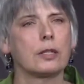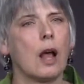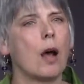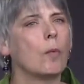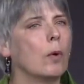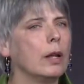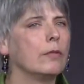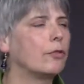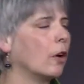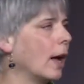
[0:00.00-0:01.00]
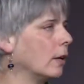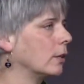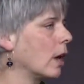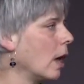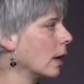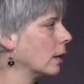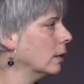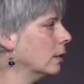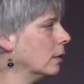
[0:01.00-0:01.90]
not one for idle talk.